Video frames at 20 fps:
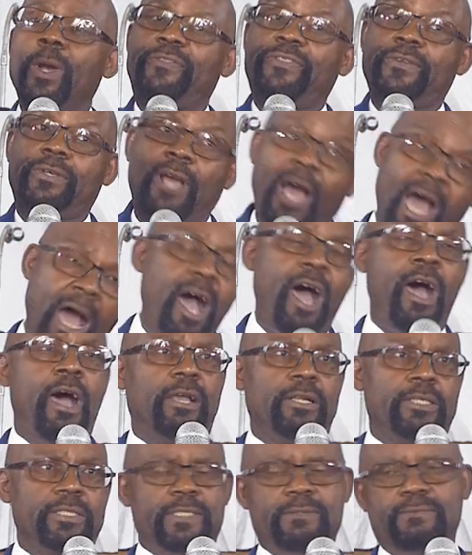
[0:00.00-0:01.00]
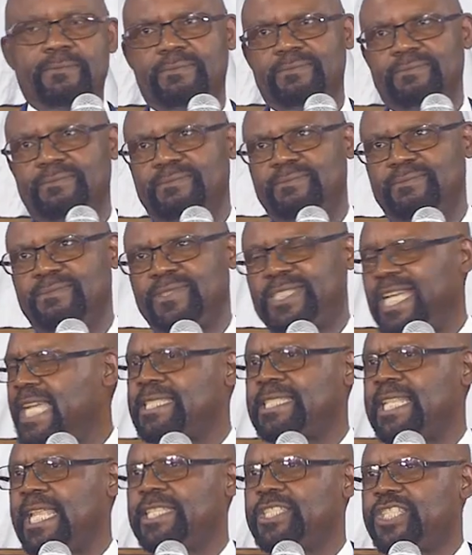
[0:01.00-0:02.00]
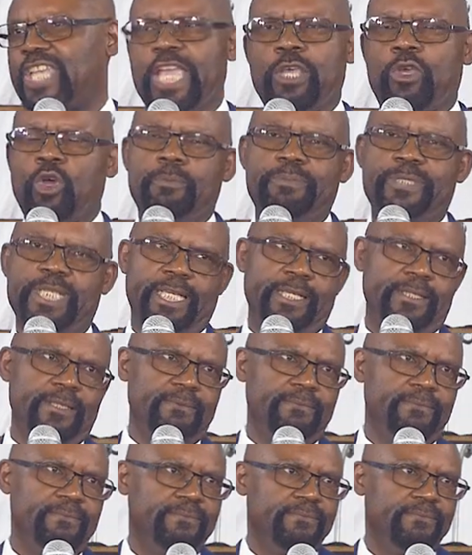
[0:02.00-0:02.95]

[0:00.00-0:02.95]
with God, just like Jacob did.